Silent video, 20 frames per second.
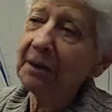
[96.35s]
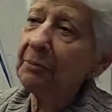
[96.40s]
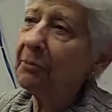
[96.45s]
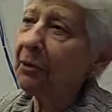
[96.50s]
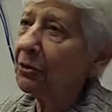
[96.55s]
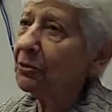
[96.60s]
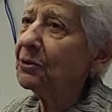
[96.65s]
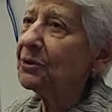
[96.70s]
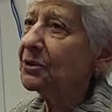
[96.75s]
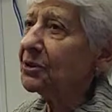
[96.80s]

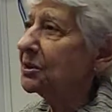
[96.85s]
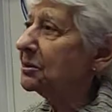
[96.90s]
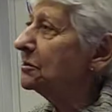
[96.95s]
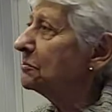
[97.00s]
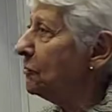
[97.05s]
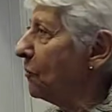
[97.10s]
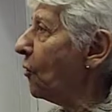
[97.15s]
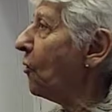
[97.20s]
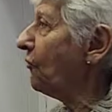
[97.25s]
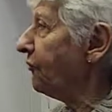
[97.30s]
because it's
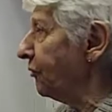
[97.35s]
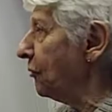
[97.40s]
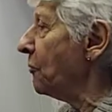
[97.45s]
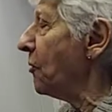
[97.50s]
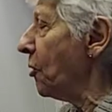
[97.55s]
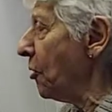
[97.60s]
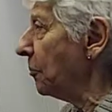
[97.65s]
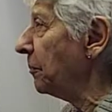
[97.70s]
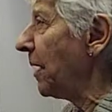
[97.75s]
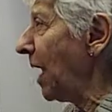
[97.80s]
more for
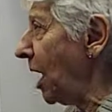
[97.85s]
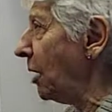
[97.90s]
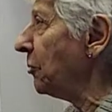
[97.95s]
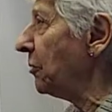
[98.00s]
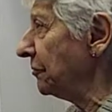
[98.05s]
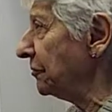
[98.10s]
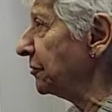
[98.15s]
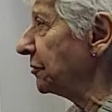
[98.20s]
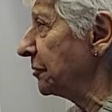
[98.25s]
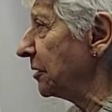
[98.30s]
more power
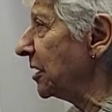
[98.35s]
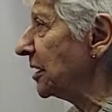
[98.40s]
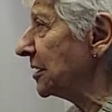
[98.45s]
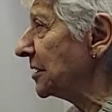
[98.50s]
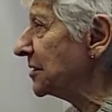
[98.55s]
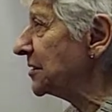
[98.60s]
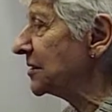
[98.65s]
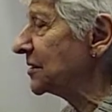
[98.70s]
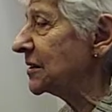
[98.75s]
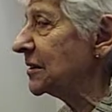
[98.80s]
for
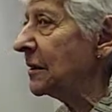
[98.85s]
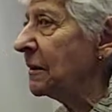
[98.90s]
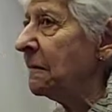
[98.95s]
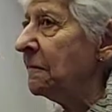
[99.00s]
us.